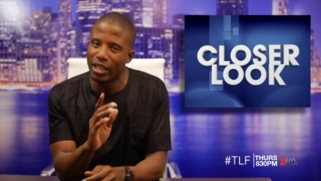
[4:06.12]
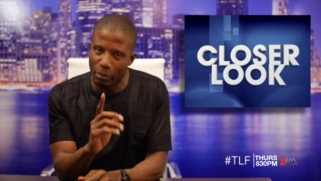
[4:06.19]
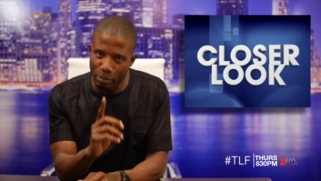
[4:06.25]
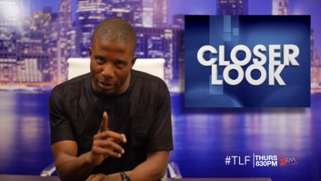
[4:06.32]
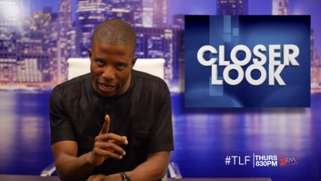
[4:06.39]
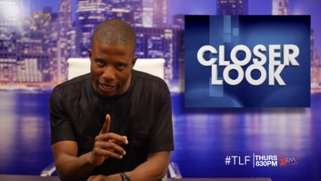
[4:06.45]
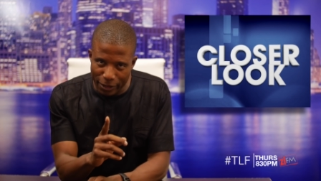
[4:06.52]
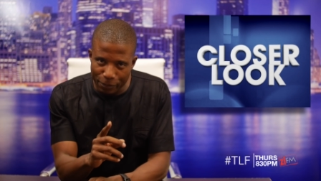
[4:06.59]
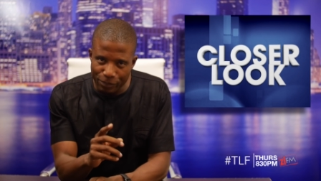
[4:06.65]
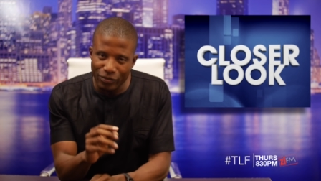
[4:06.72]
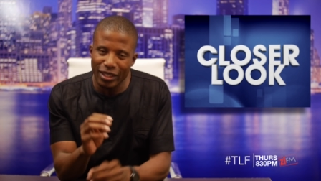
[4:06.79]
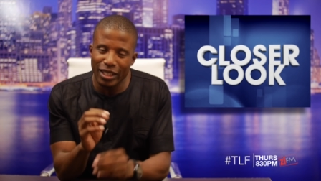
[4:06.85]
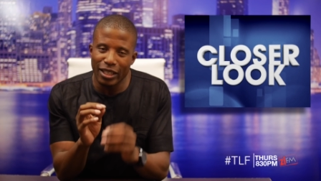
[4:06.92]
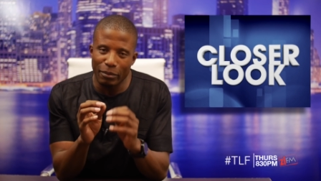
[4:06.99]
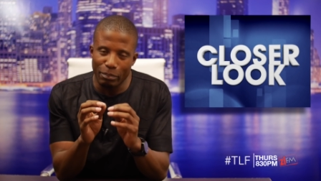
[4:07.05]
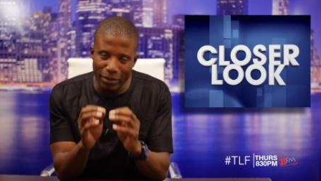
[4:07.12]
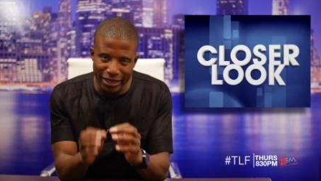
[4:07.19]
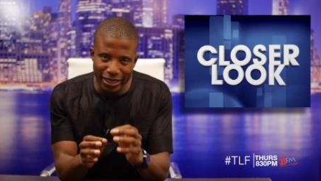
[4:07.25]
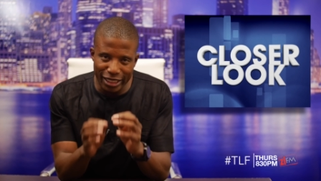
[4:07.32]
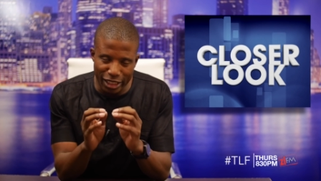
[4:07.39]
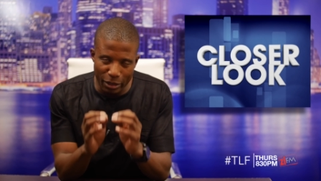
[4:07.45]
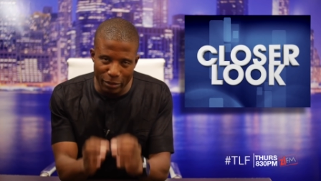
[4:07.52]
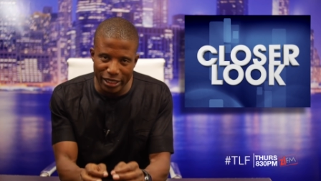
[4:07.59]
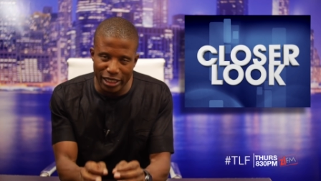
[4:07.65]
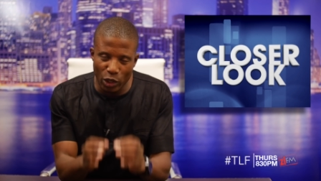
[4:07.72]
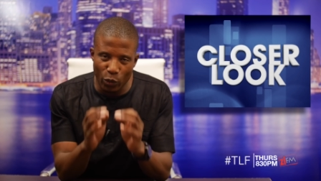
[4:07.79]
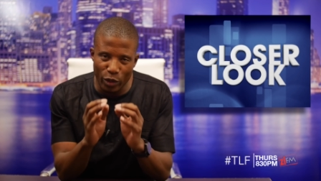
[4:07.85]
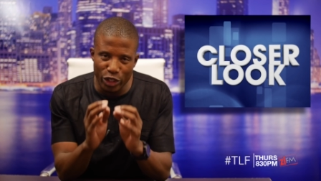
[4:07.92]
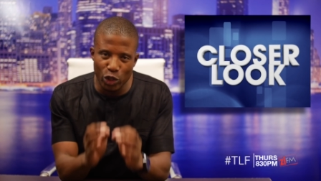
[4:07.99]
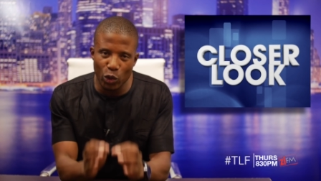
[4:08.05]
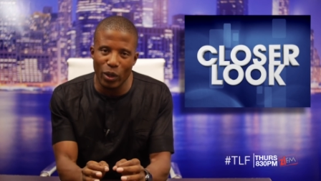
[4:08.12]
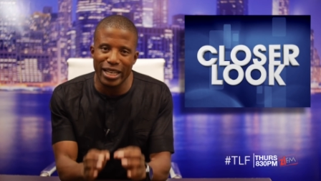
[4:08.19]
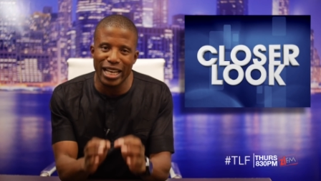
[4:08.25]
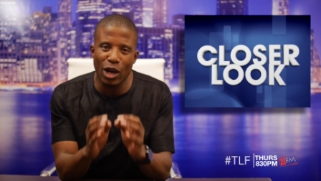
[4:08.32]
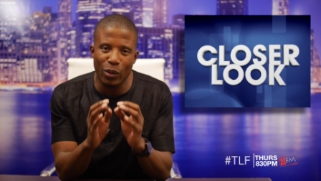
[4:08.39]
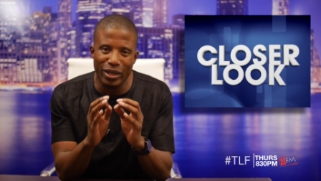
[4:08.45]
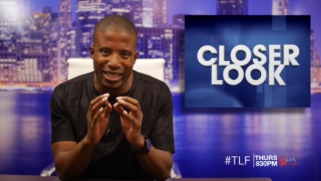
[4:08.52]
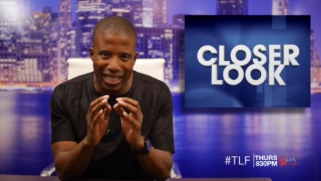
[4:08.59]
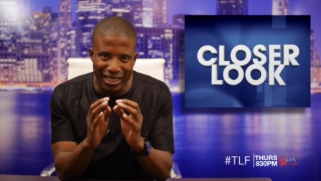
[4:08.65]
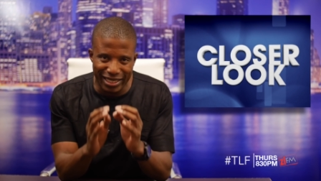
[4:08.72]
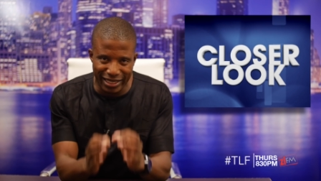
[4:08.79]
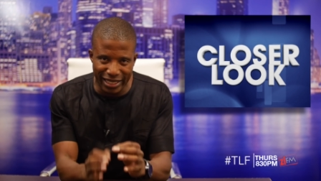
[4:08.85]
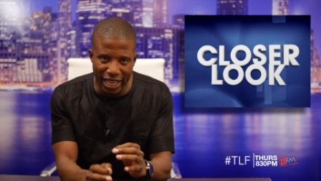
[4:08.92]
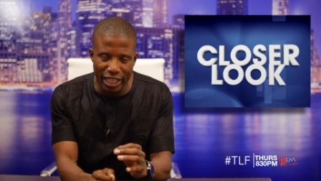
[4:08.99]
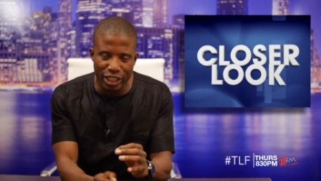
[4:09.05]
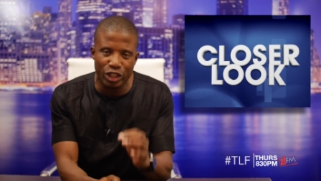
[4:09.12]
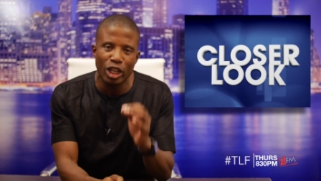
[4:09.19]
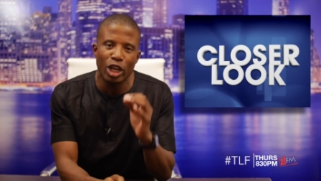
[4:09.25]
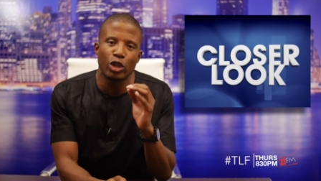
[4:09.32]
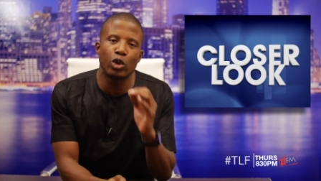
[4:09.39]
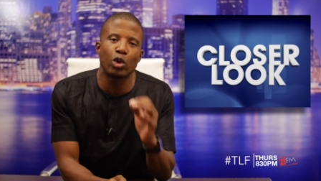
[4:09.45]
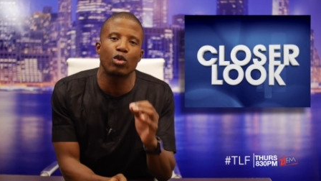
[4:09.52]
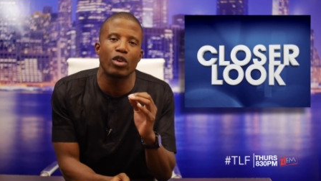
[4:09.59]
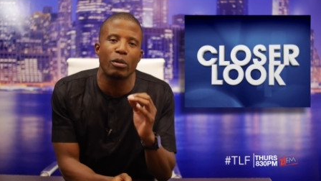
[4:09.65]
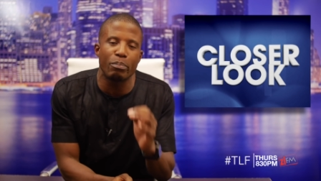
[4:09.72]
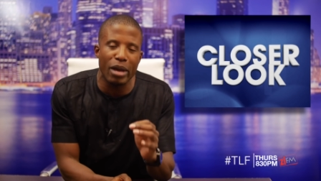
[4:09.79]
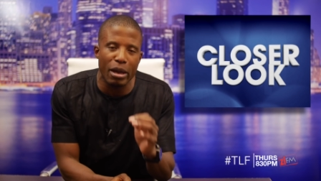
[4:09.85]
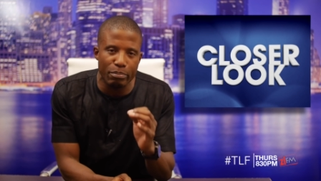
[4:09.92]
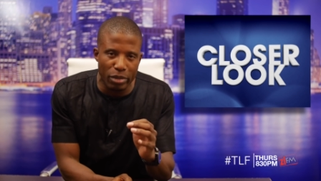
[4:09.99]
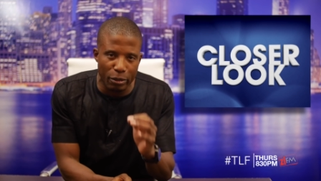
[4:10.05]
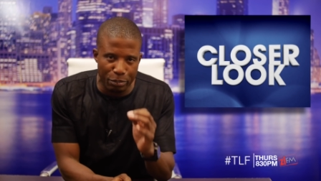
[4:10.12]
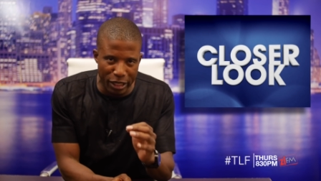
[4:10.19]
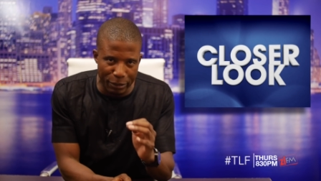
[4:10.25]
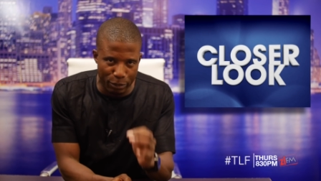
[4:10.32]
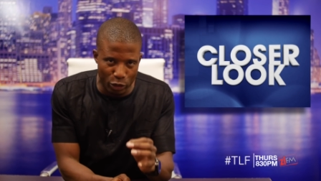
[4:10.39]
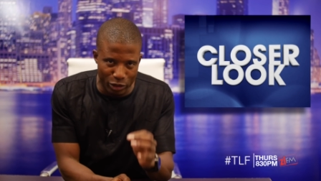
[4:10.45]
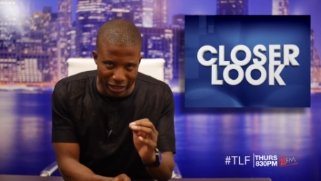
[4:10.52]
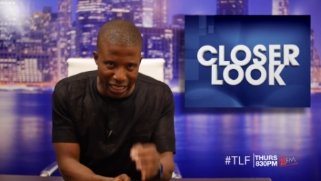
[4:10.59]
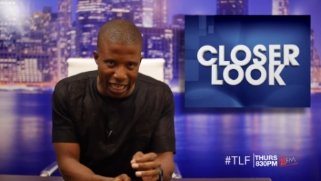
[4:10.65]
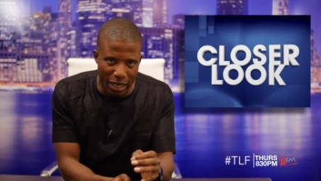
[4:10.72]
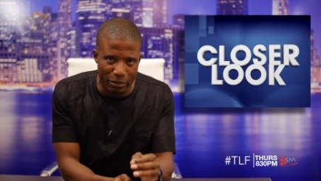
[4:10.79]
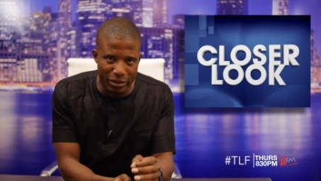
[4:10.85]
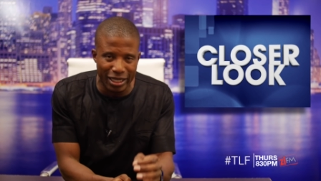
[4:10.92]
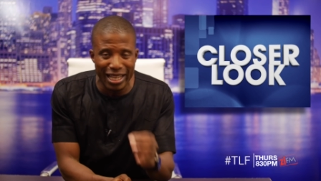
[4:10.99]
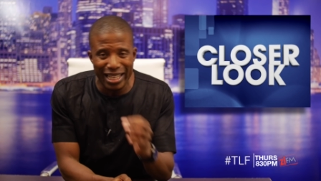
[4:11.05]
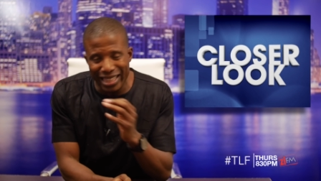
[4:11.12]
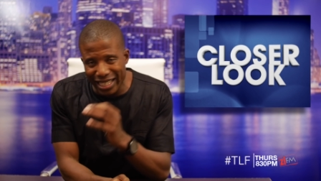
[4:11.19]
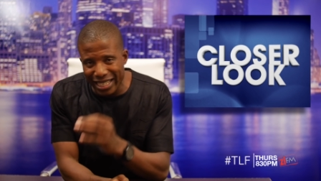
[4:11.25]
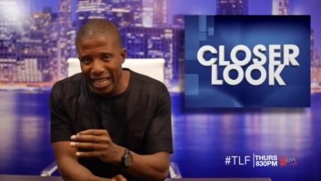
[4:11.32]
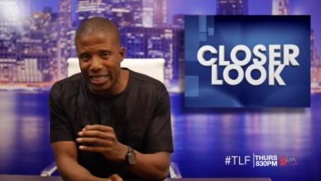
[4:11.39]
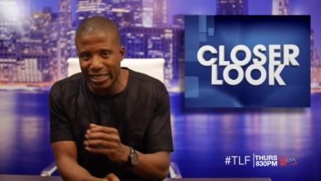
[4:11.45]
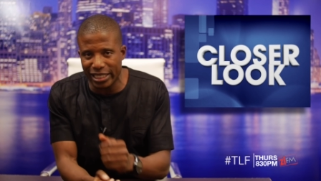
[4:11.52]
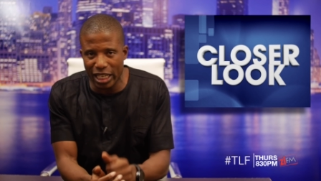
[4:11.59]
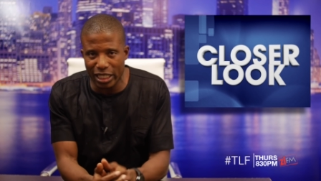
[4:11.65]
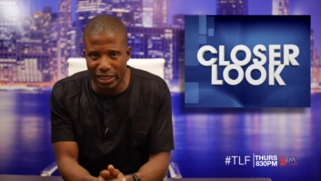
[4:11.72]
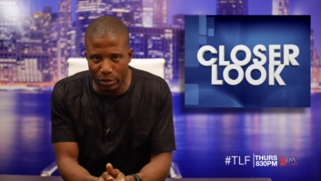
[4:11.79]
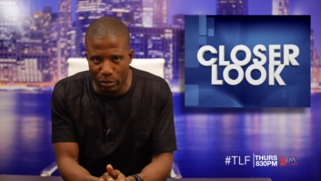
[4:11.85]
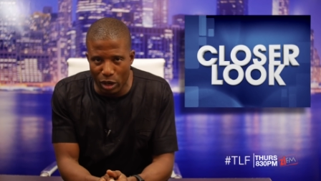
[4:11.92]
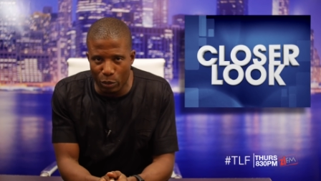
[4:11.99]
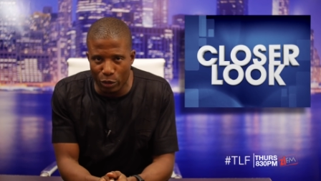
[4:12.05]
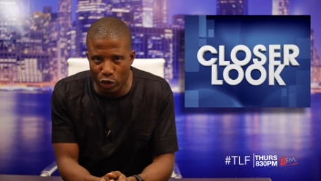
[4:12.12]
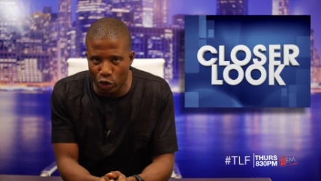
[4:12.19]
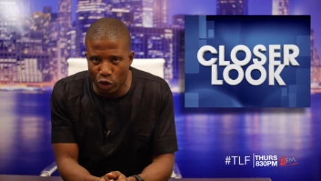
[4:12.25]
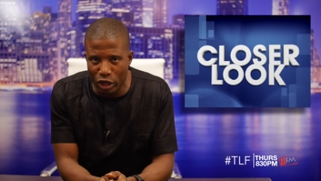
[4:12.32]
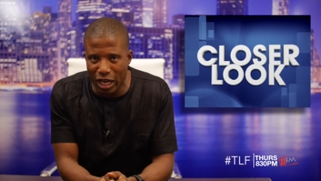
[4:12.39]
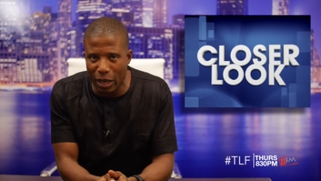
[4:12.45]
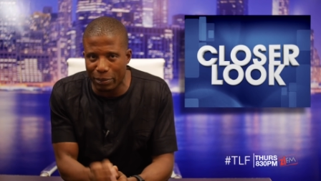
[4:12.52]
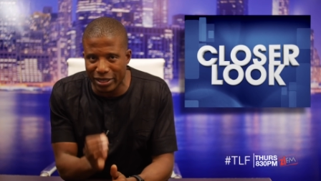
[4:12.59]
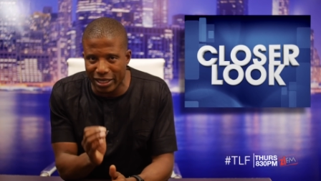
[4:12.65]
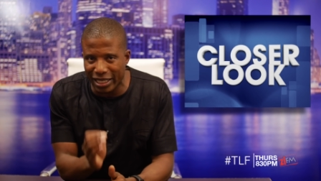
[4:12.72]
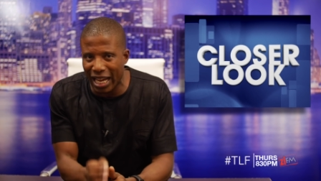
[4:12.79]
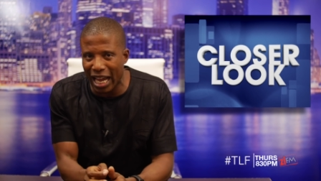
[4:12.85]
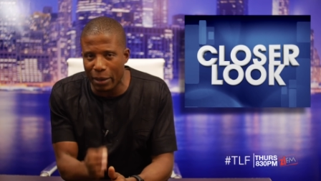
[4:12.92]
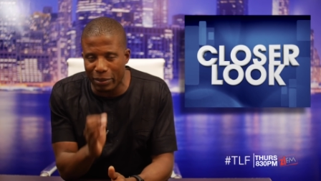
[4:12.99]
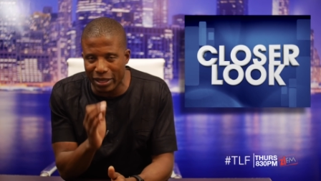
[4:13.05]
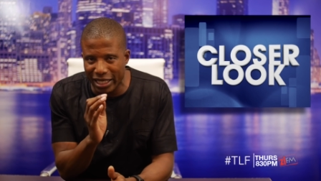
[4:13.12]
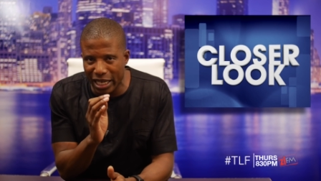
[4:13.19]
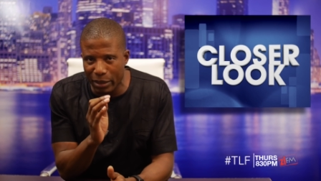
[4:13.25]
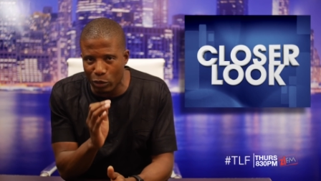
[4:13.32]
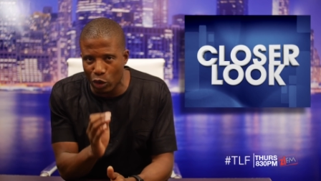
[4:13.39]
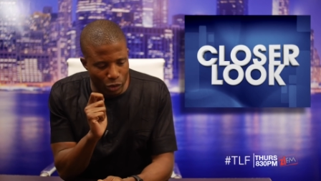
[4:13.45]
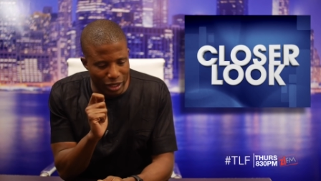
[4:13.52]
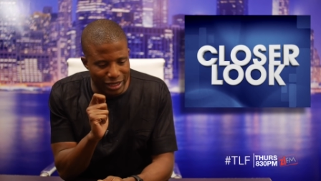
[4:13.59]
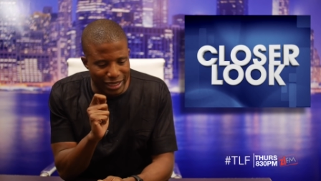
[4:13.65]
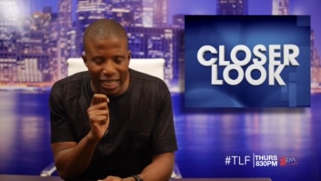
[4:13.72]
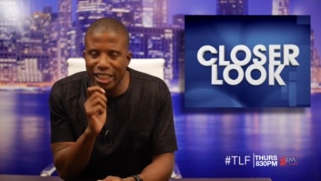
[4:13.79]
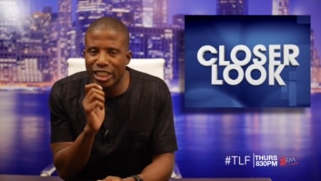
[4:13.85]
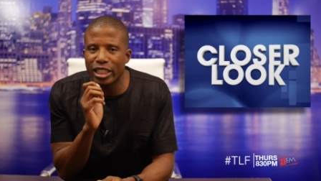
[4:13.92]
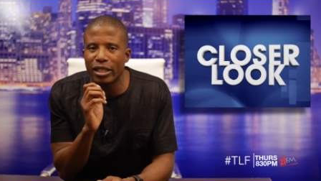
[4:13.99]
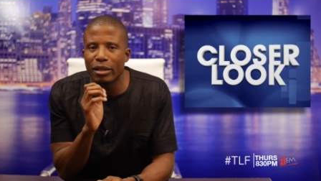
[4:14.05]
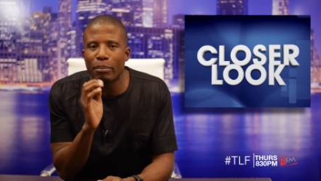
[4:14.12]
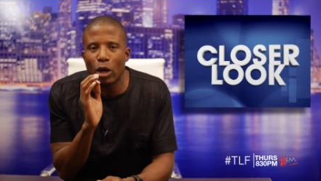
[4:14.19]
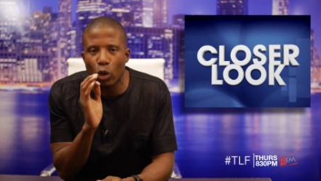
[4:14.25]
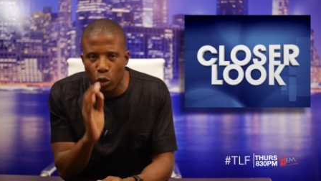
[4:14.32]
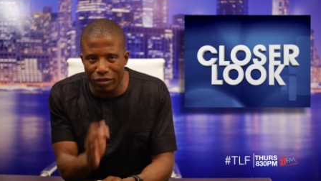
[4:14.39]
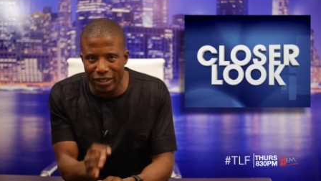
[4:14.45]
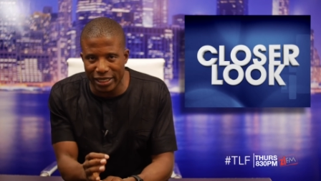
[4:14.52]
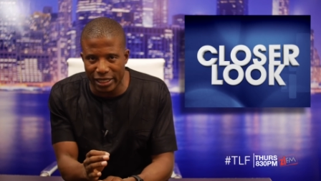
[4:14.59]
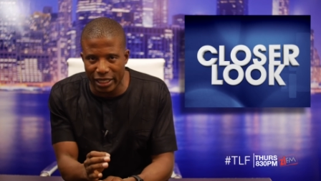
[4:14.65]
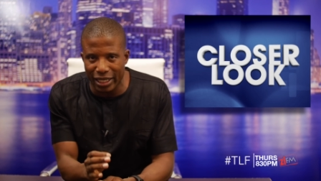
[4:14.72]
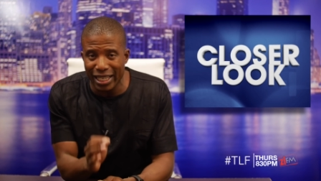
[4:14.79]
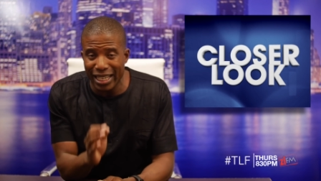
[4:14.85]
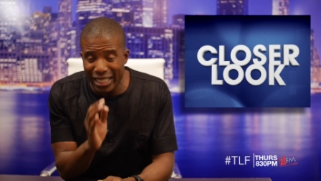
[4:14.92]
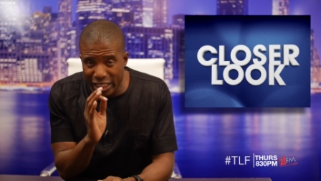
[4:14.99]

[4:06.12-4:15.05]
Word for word: but Mr. Chamisa, when you are now at that stage, you remember people's names. The next young Zimbabwean who got up is a guy by the name of Zaishe Makubise.